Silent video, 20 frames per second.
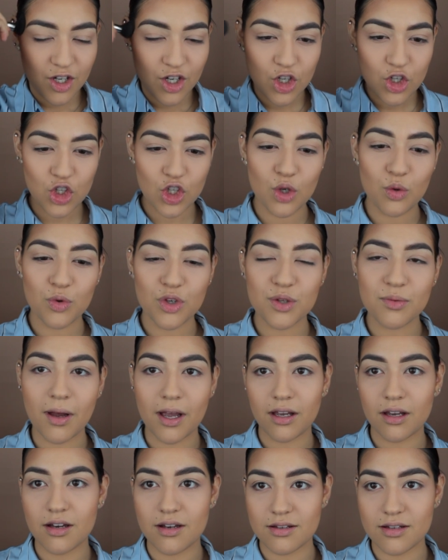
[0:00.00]
she was my
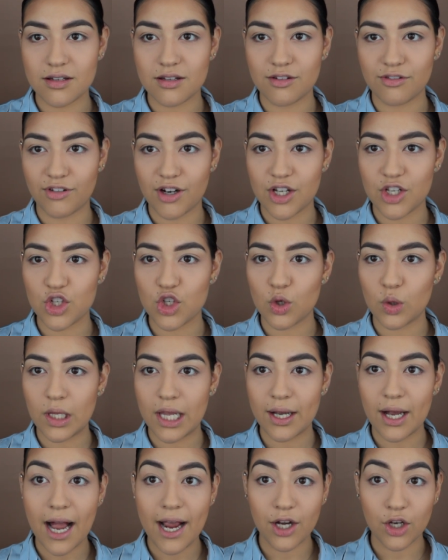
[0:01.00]
cousin's friend, so
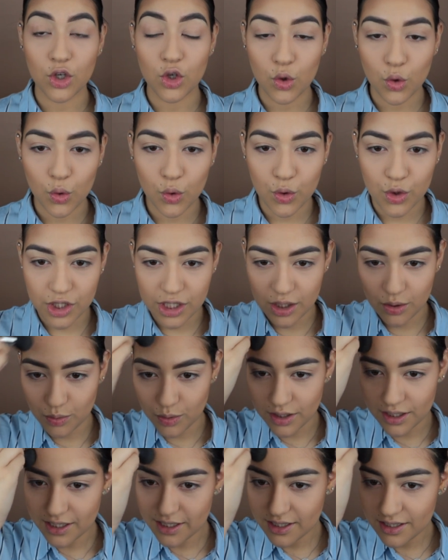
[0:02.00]
like I knew who she
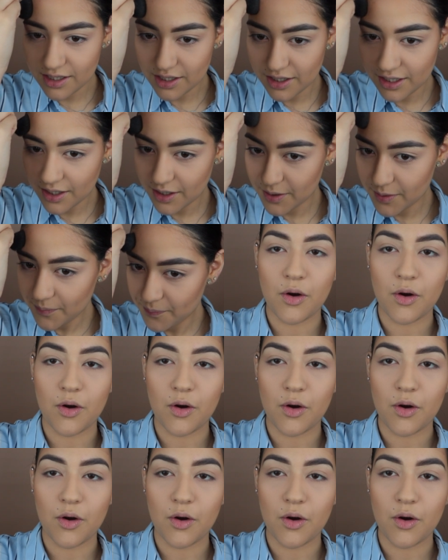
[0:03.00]
was, you know?